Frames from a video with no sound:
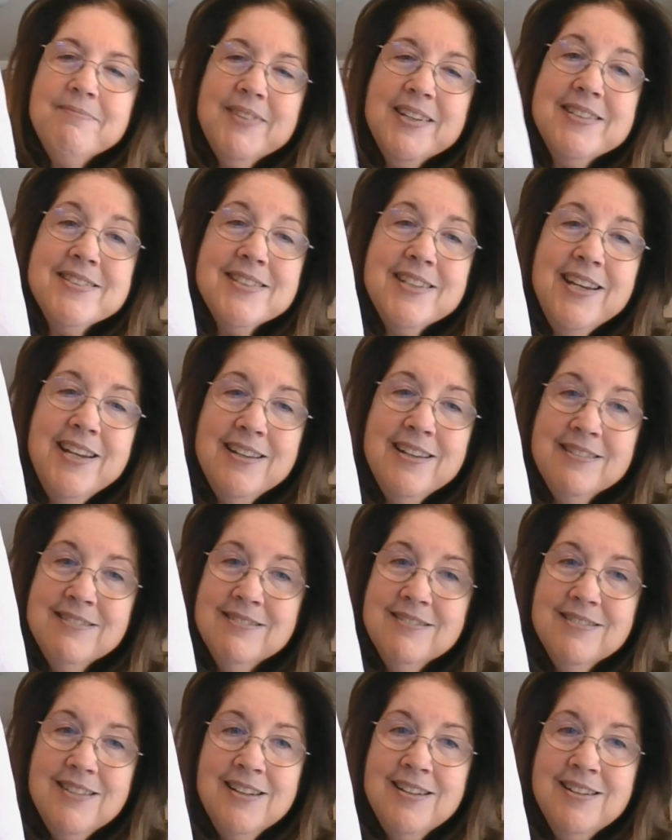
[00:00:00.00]
Because
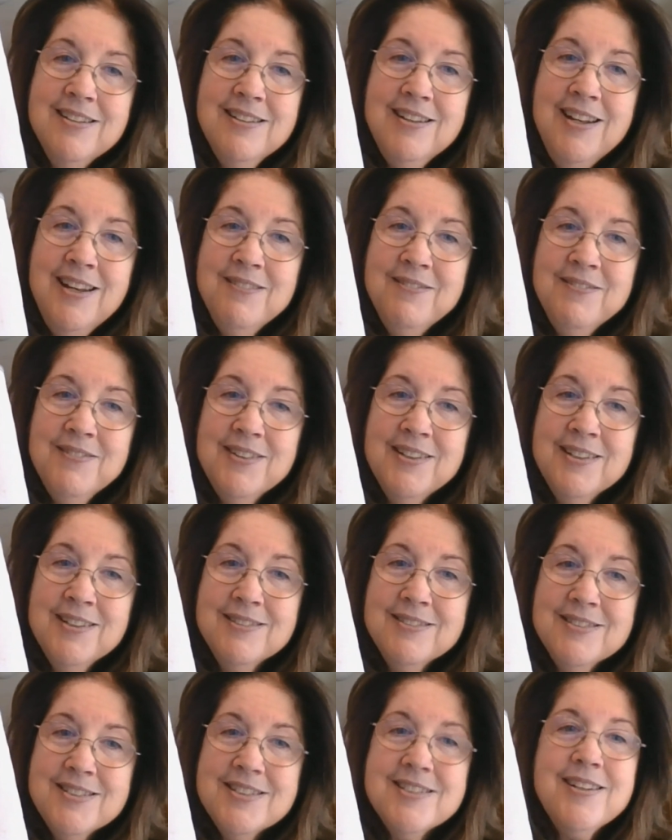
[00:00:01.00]
again, I didn't have
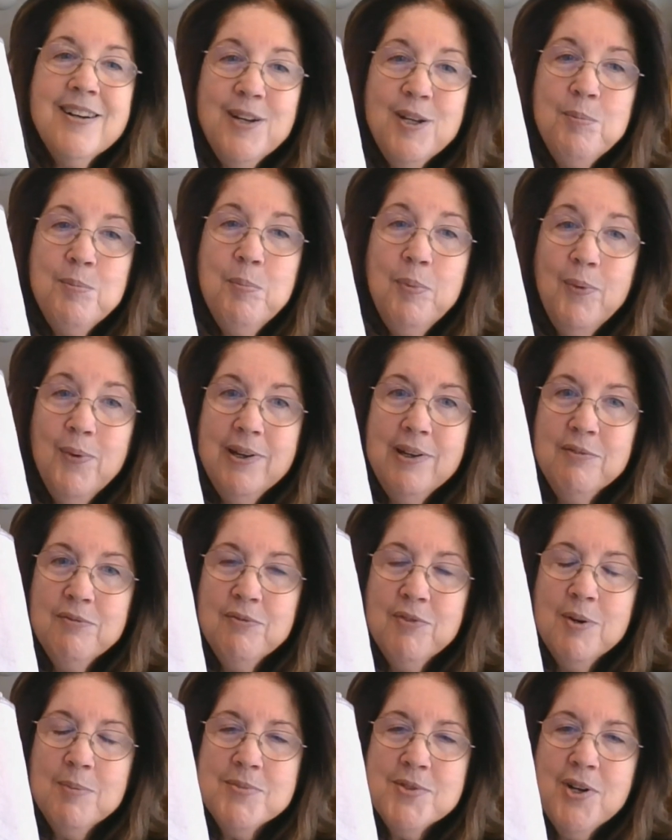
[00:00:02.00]
a starting point
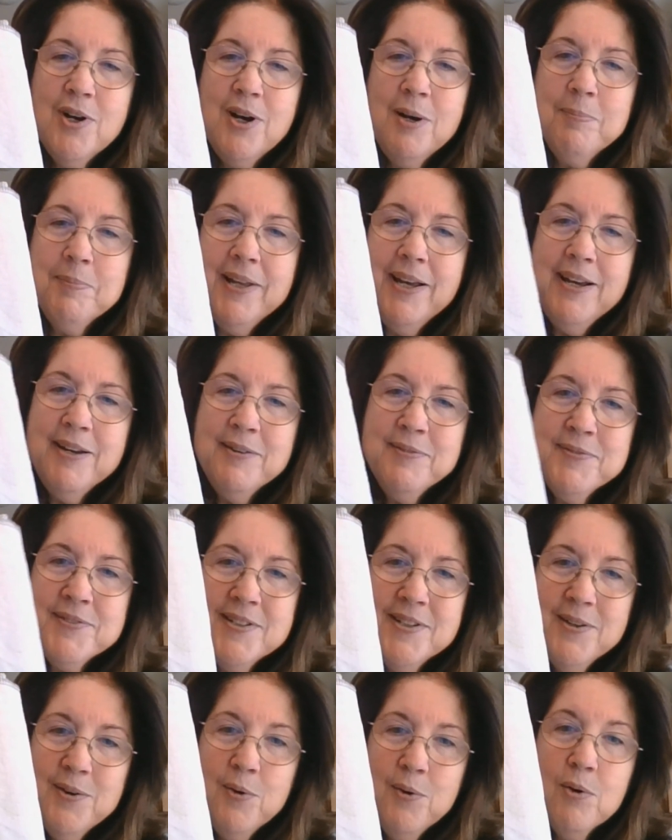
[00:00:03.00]
from top left
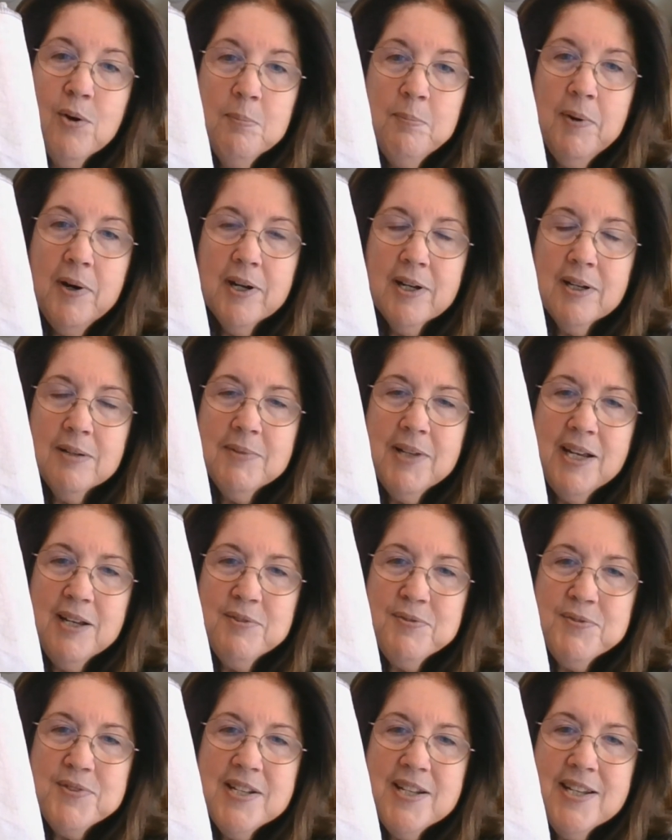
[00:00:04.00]
or bottom
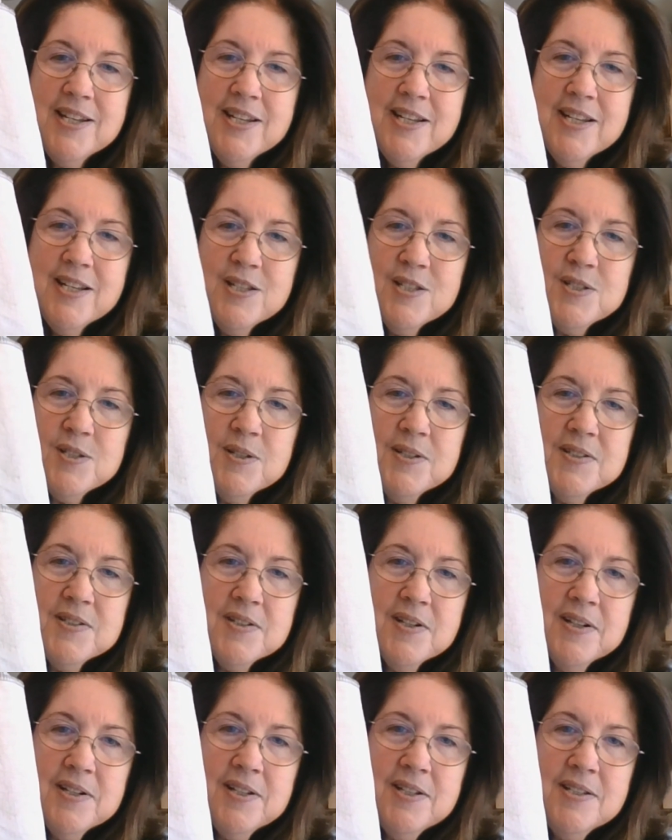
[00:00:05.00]
left. So I
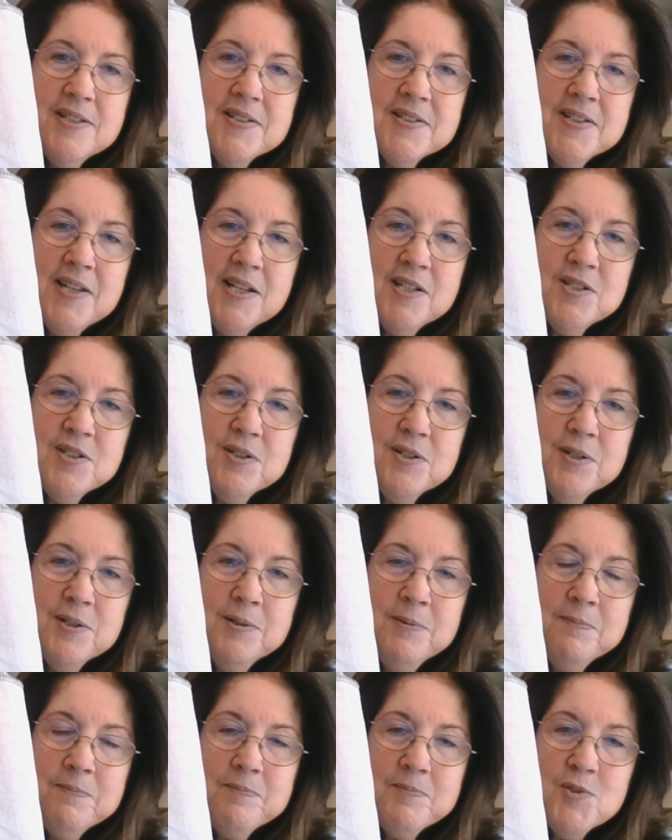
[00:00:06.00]
started center,
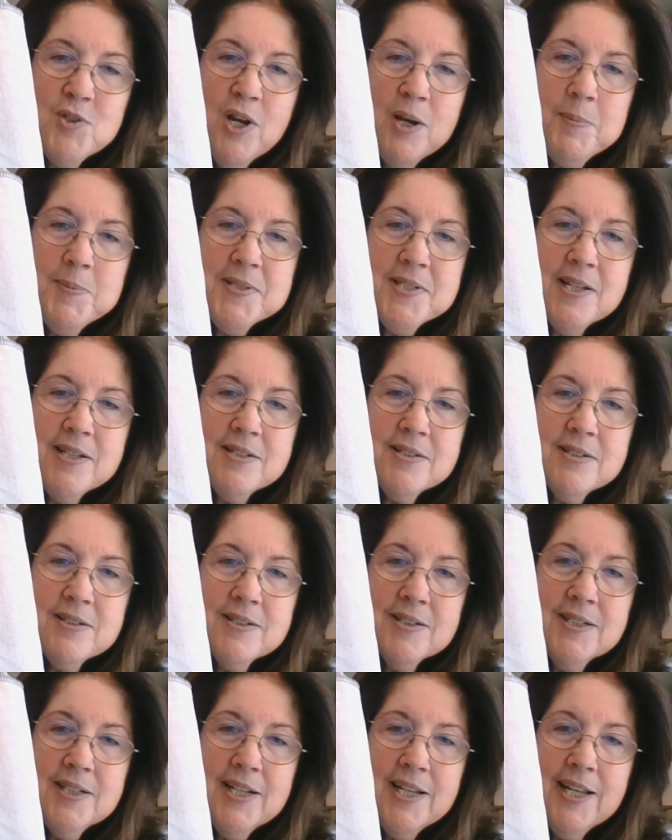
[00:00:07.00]
top
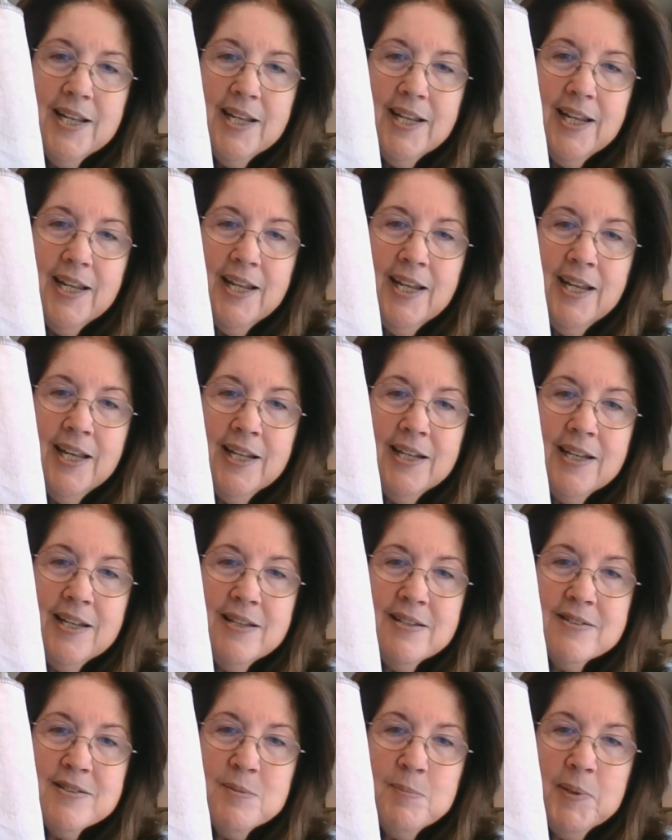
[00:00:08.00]
center, and it
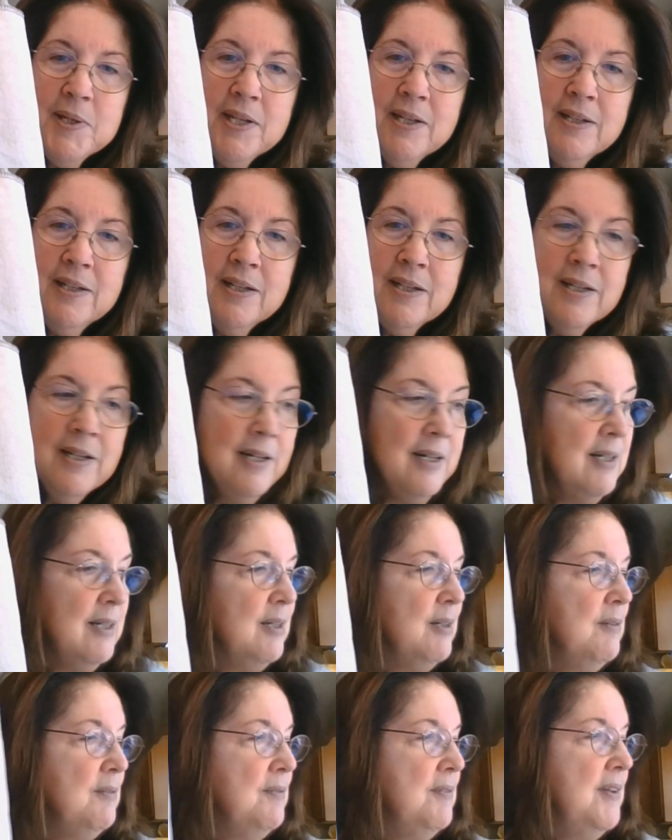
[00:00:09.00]
is the beginning
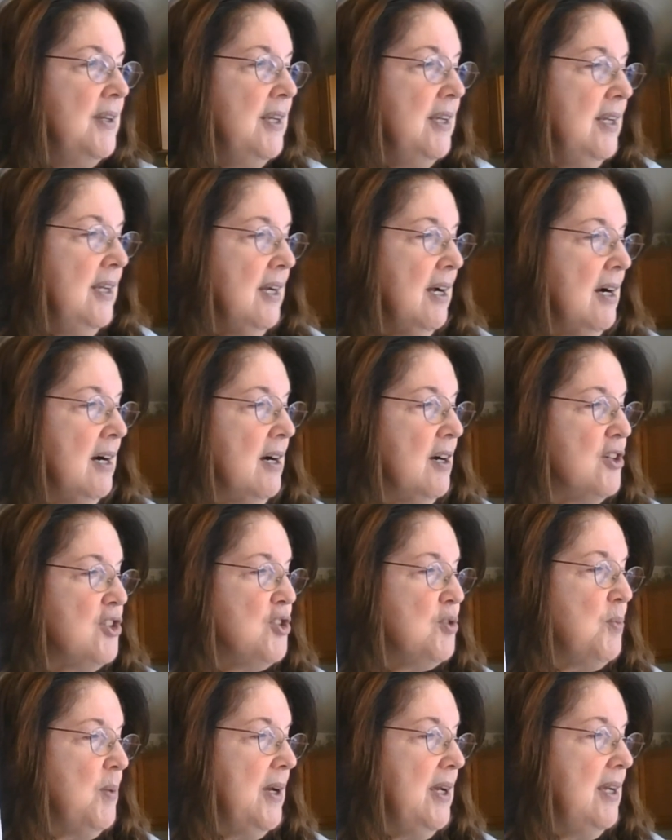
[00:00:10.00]
of the
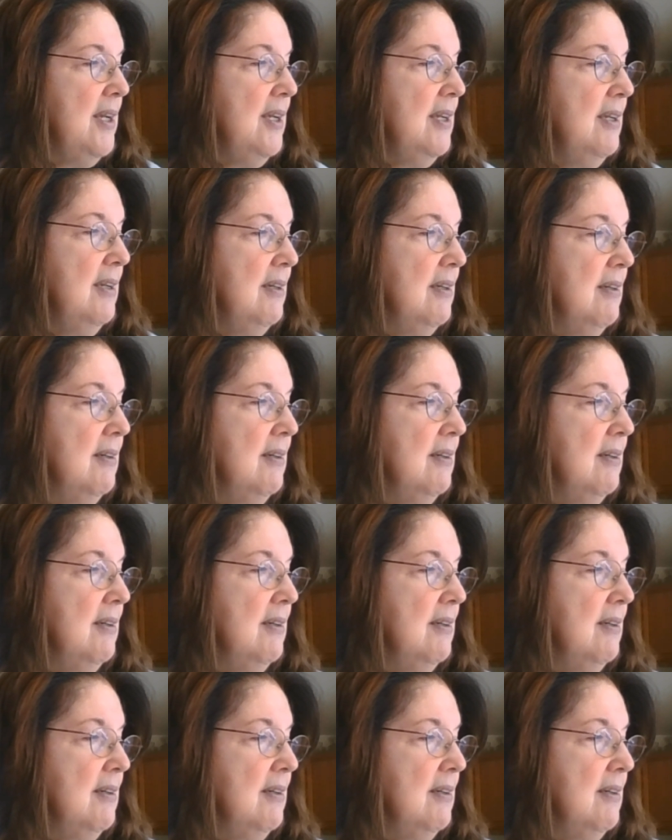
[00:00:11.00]
archway